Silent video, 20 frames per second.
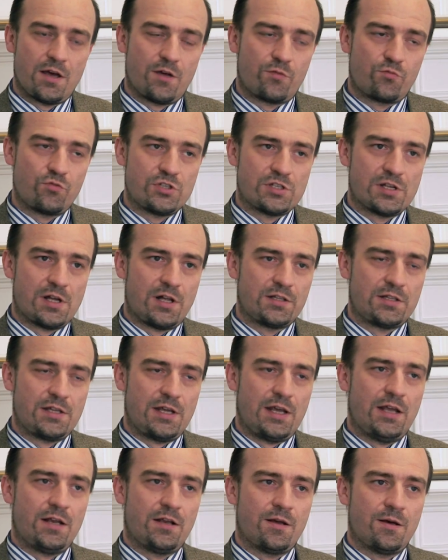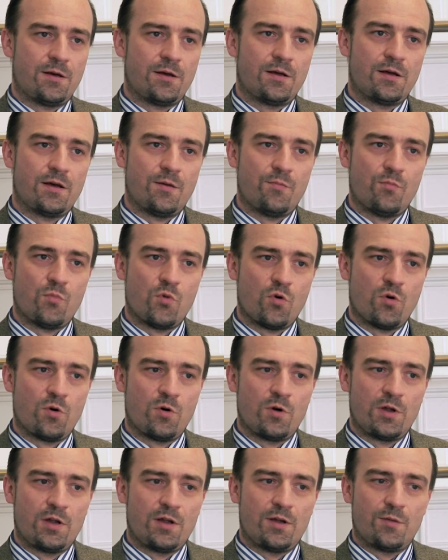result in a more
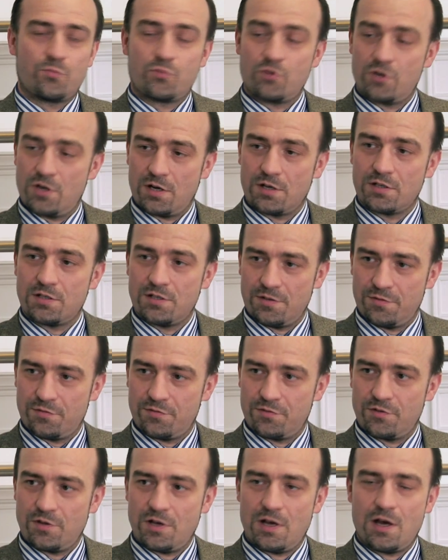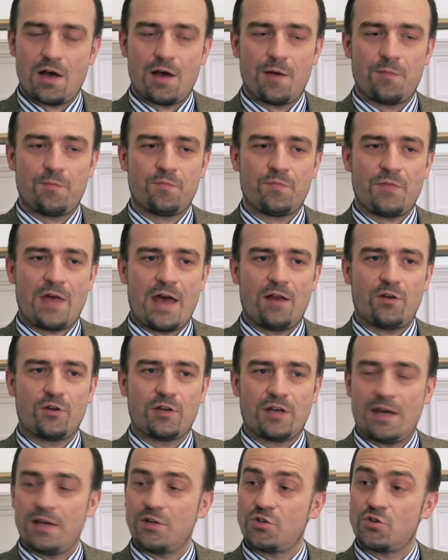productive
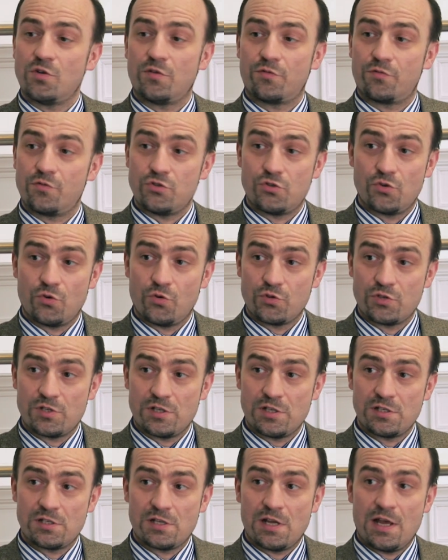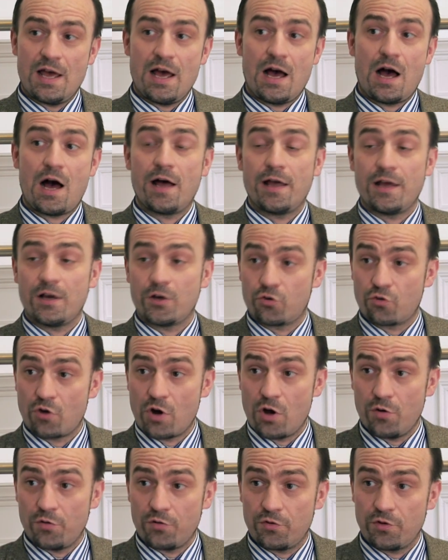allocation of resources, higher
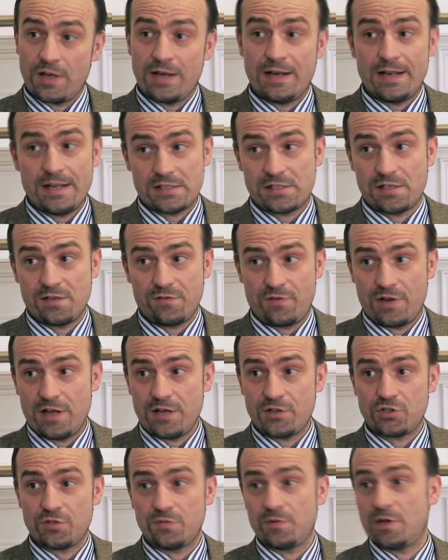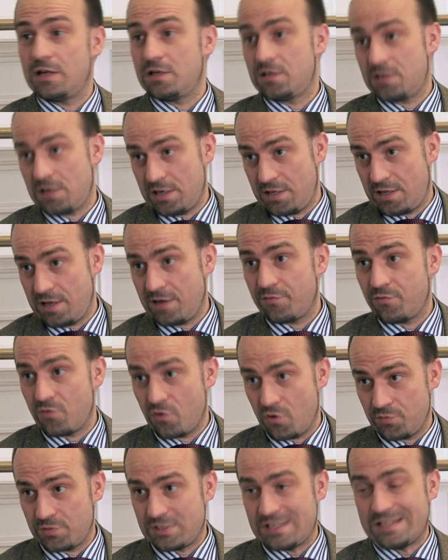growth, and less inflation, and
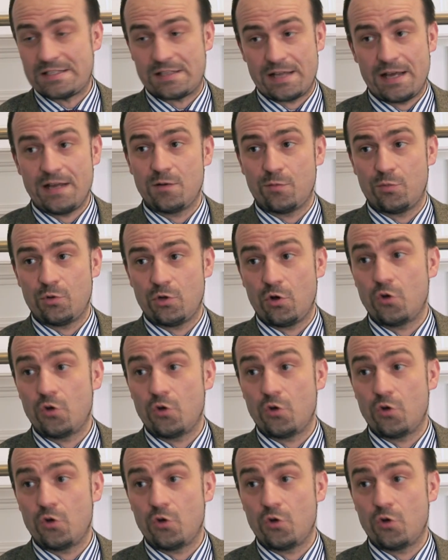therefore sustainable.